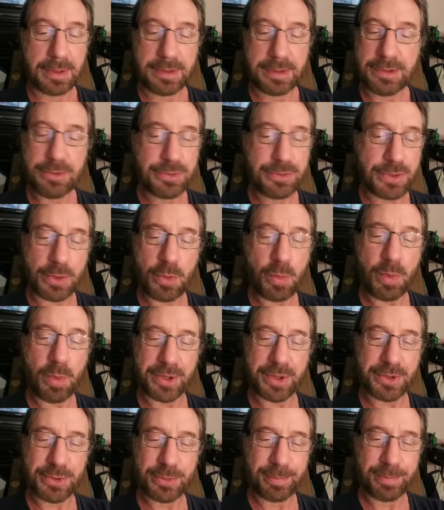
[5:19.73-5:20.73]
you don't
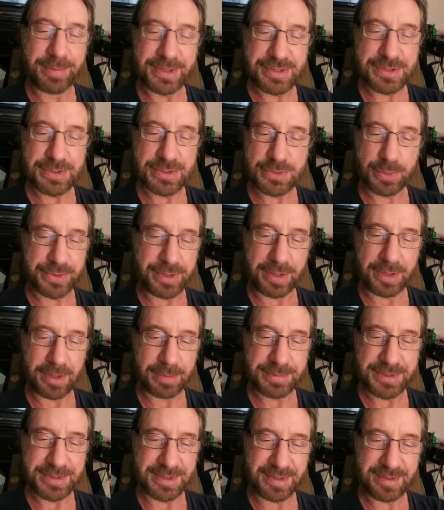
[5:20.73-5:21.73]
want to do business with
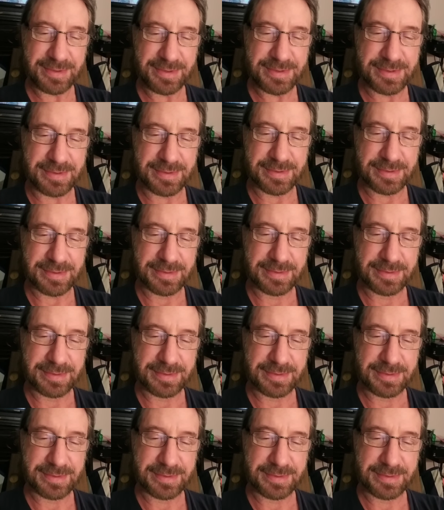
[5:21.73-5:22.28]
Arabs and Desis.